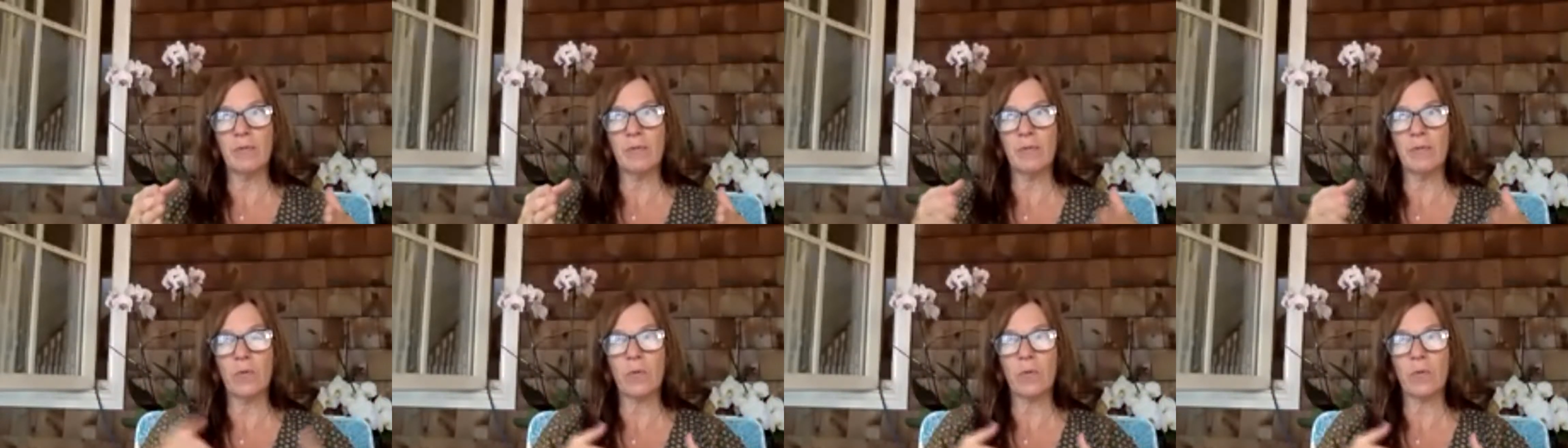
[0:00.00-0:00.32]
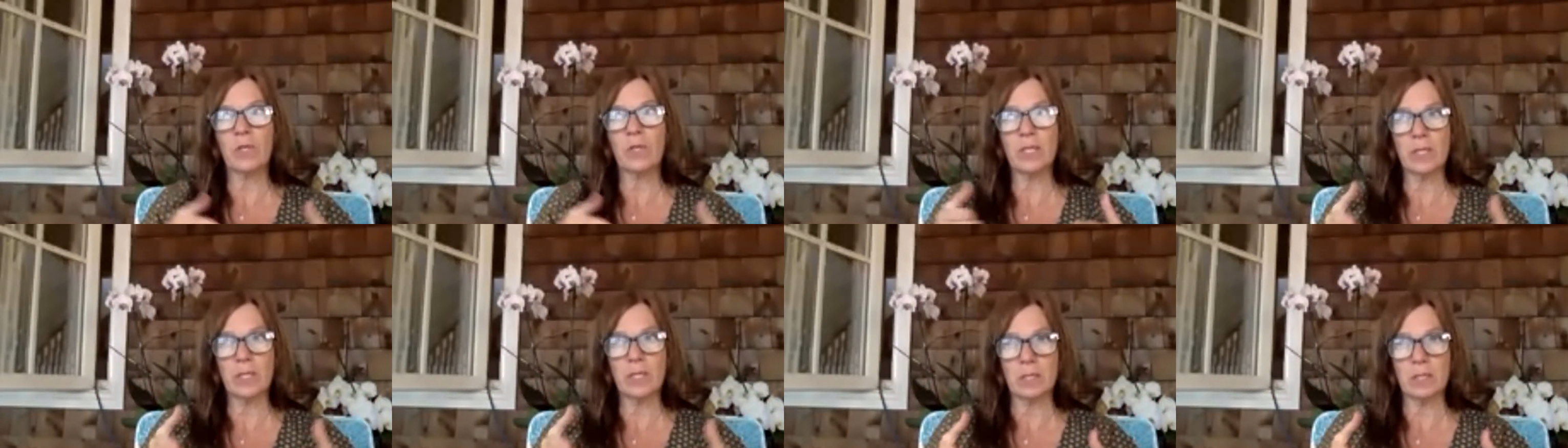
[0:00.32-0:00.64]
for
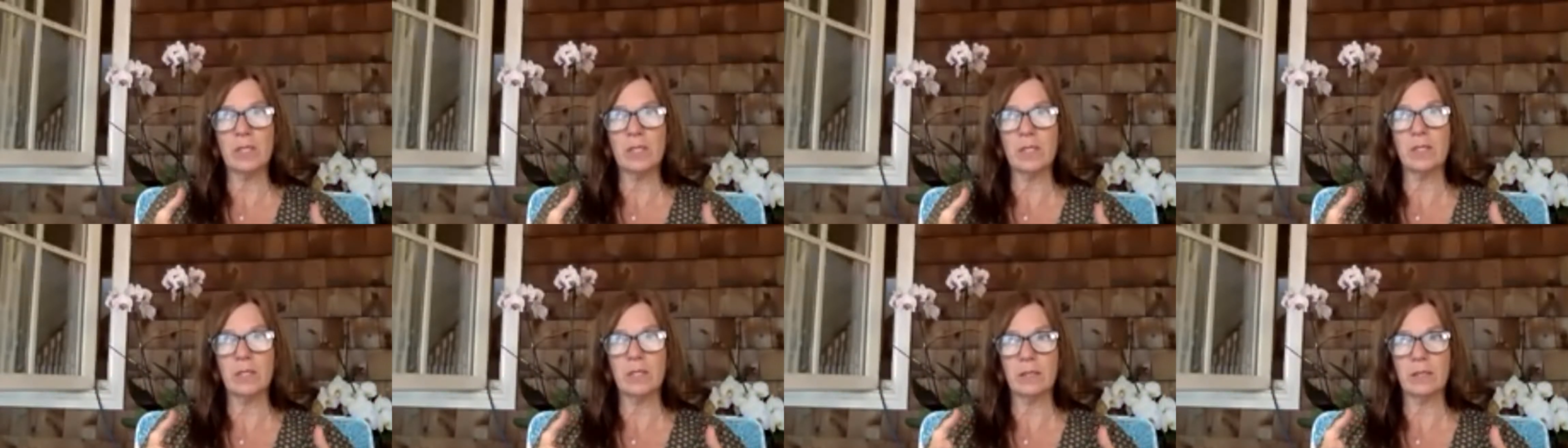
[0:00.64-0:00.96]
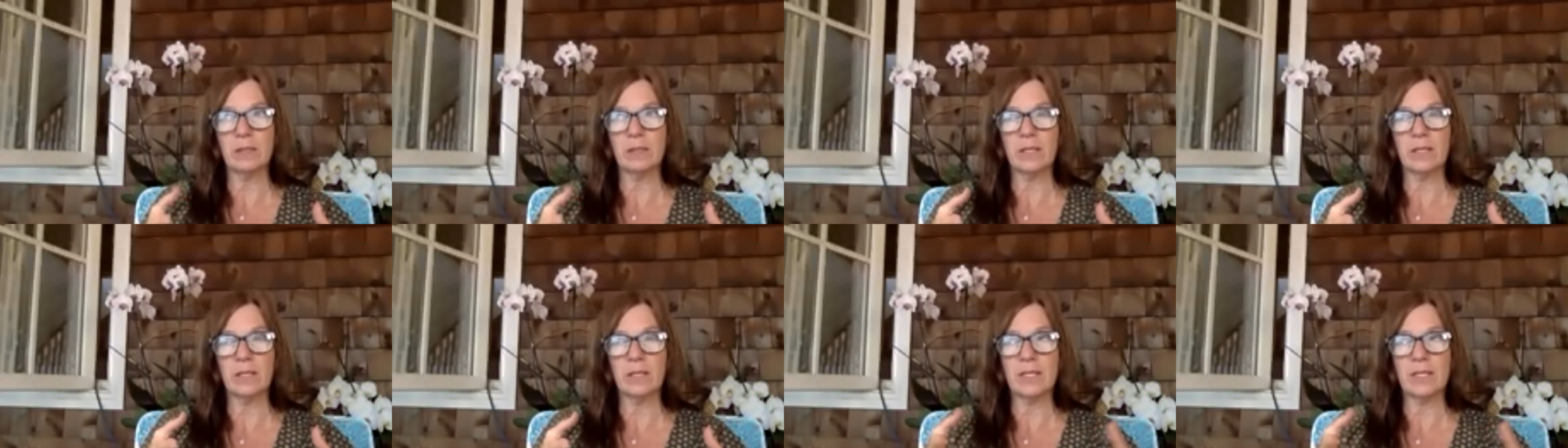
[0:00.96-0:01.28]
yeast
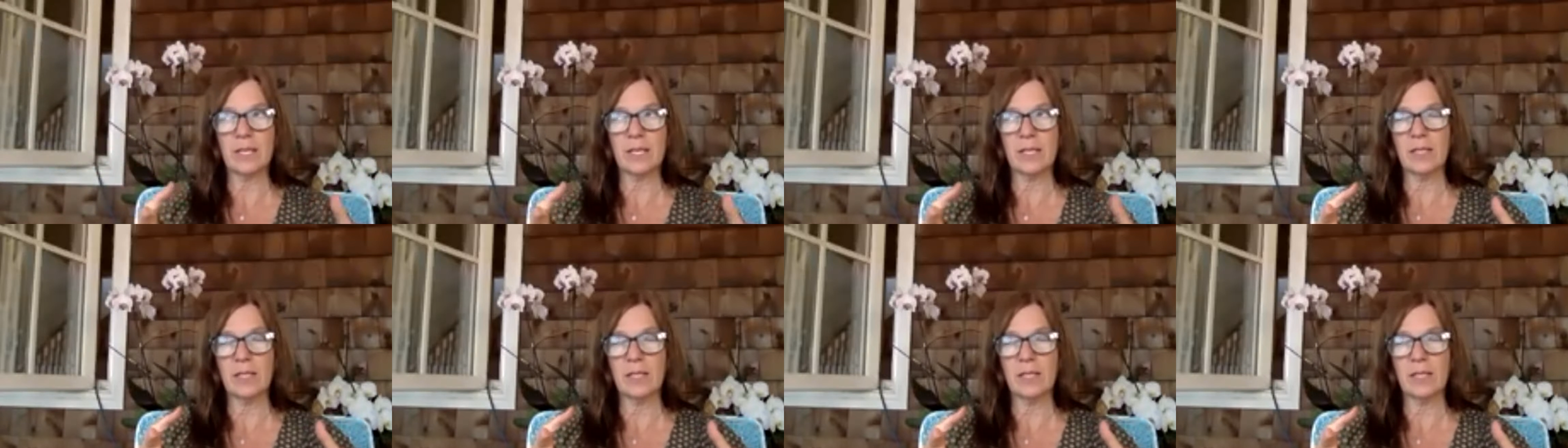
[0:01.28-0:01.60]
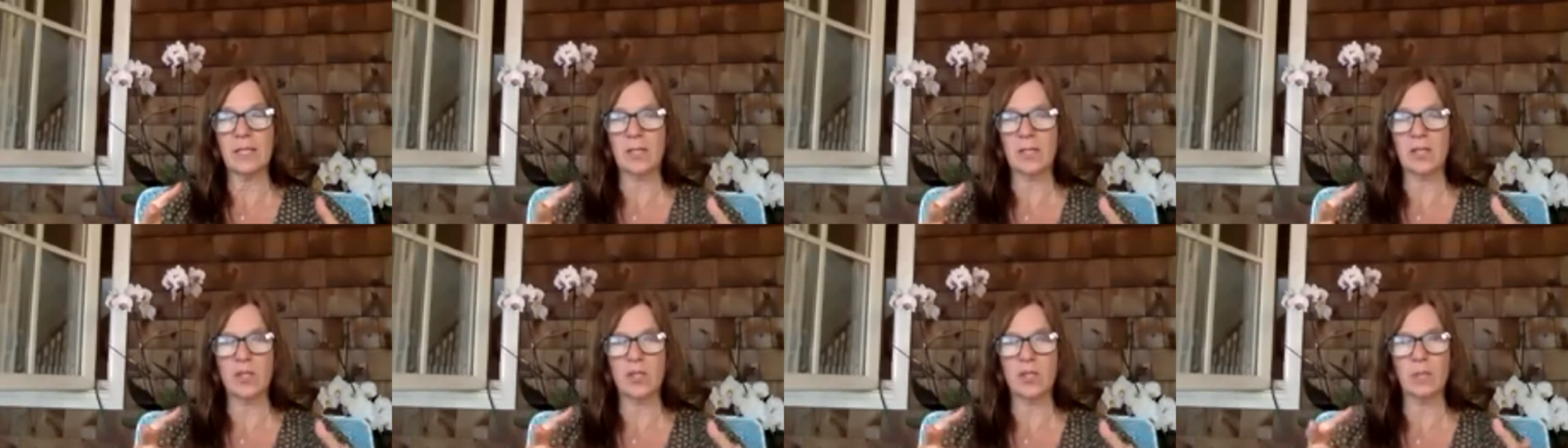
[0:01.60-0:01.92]
that's in it
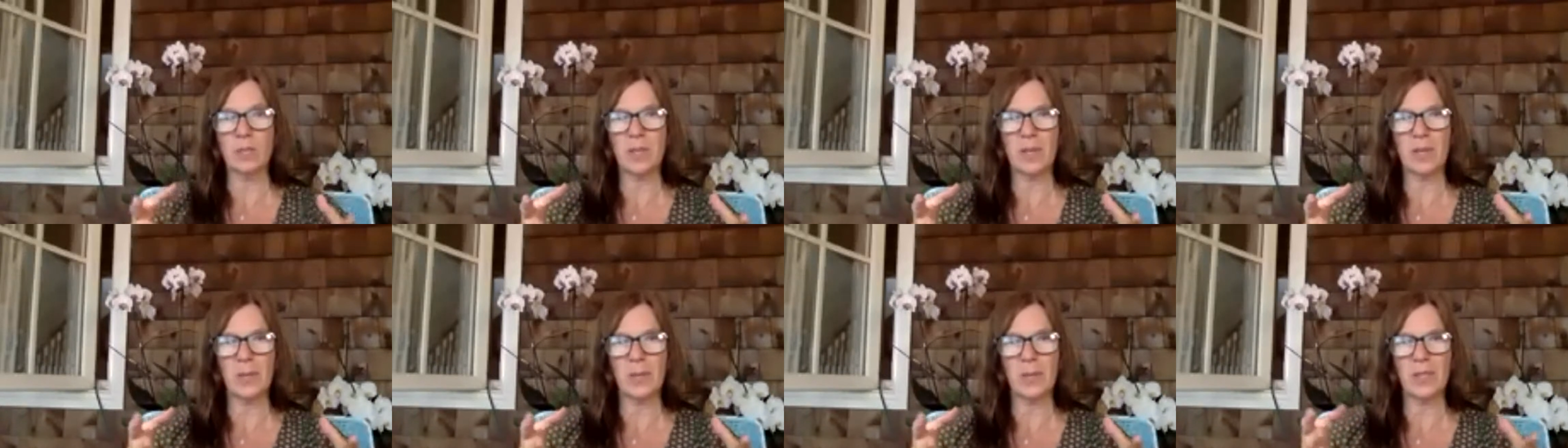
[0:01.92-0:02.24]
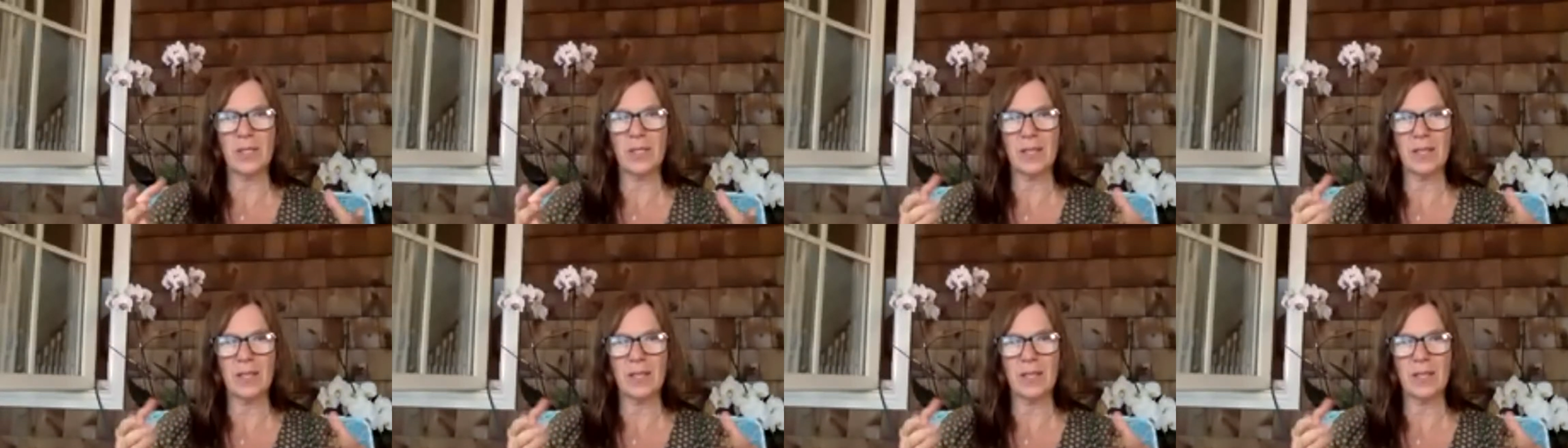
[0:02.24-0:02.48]
should be able to